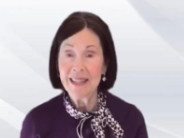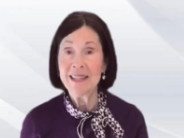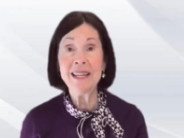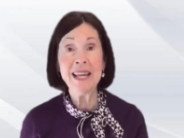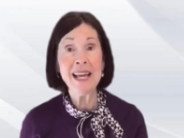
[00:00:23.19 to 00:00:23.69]

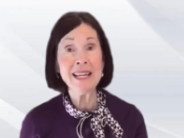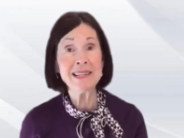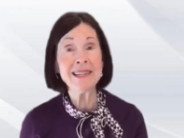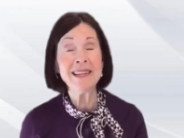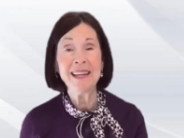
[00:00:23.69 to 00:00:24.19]

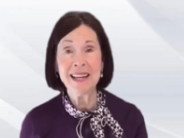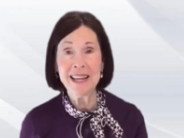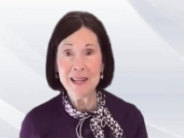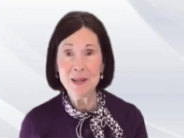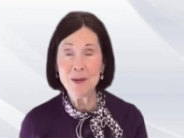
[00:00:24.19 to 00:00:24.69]
yet
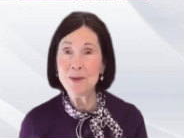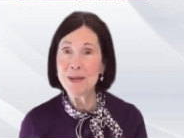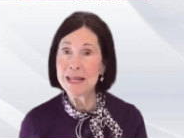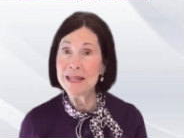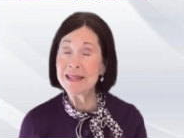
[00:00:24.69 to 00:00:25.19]
he who
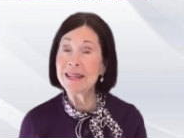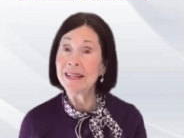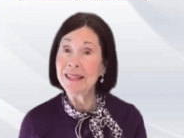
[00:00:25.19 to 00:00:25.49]
is